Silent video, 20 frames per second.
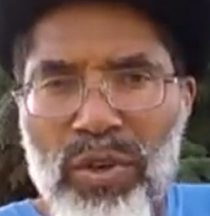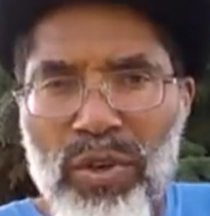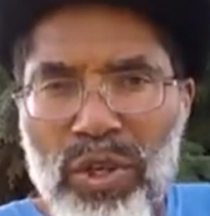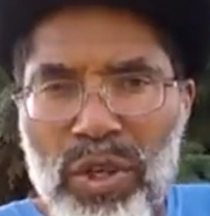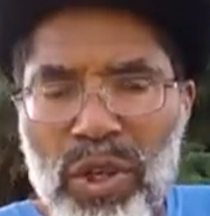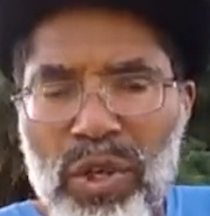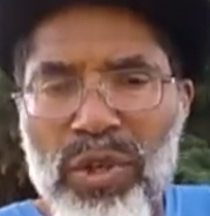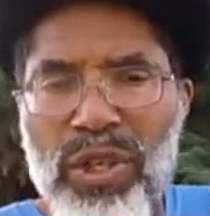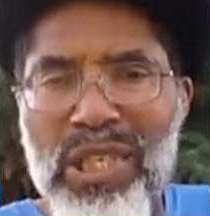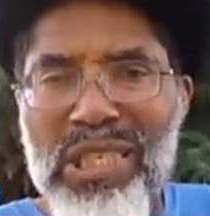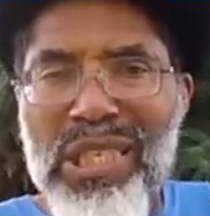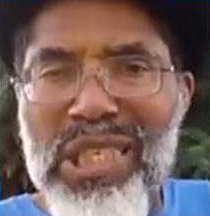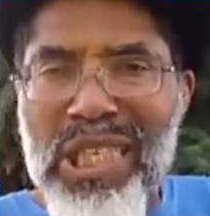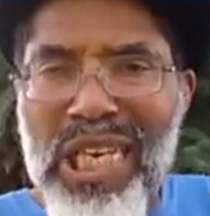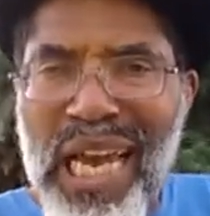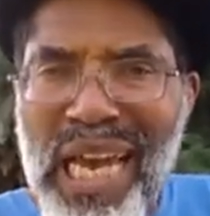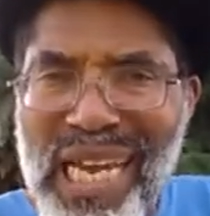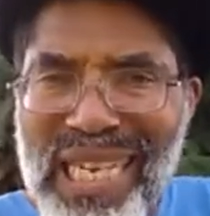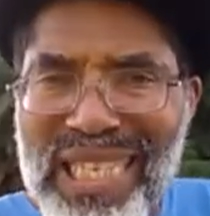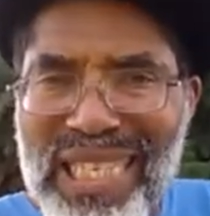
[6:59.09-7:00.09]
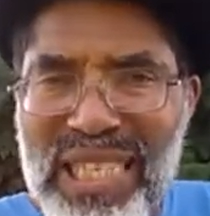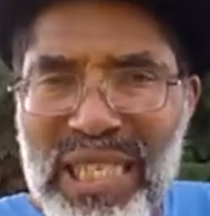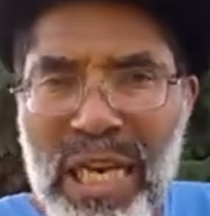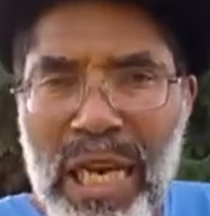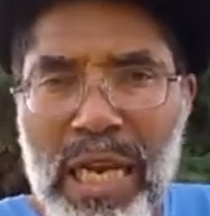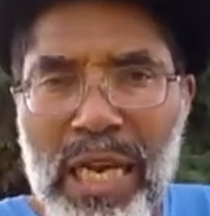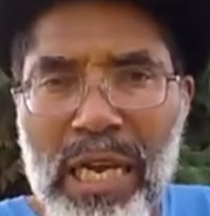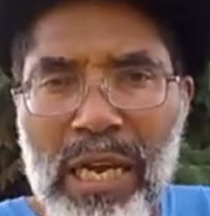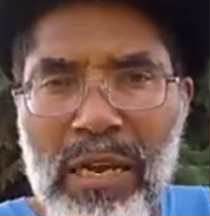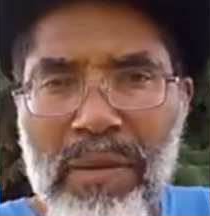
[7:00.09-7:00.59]
to the
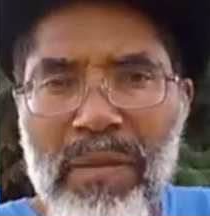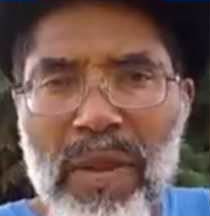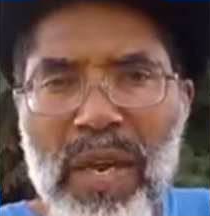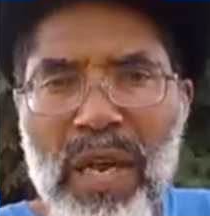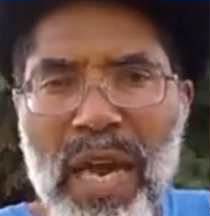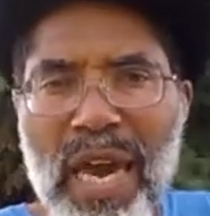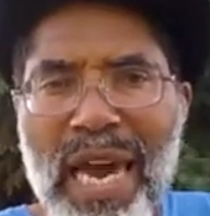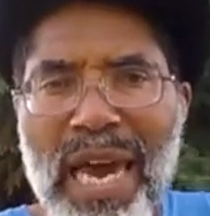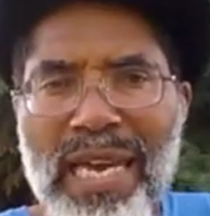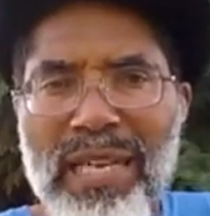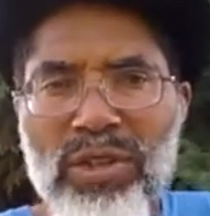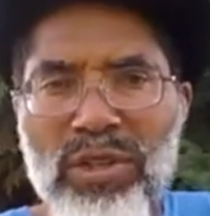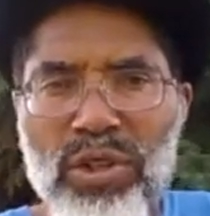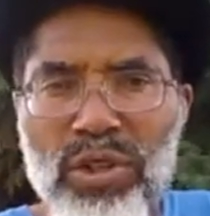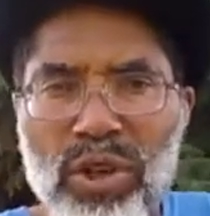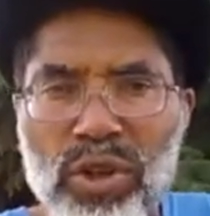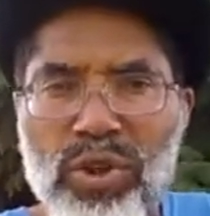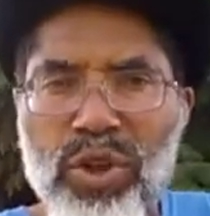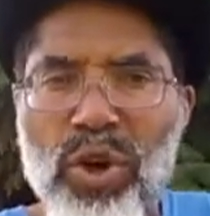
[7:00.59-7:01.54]
teaching and to